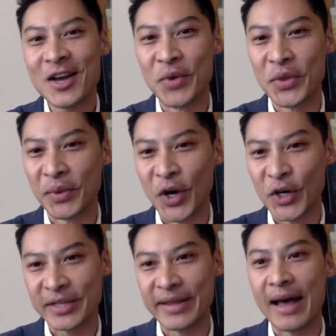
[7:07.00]
with
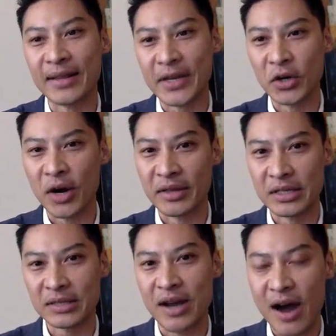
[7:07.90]
regards to that later on
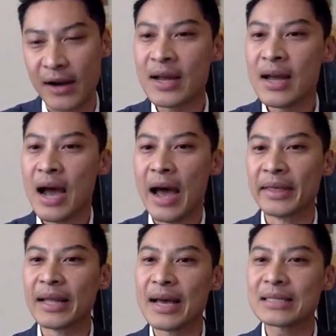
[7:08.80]
this talk. And
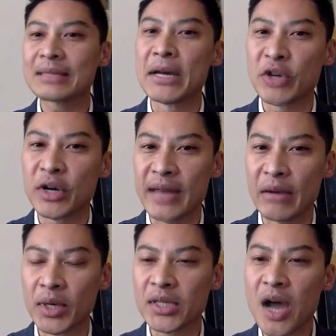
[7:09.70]
the last metric that I
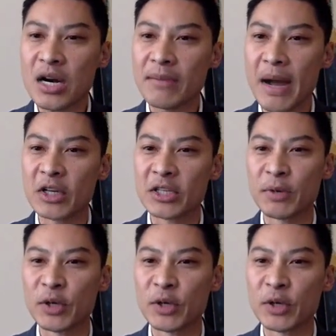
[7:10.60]
want to talk about is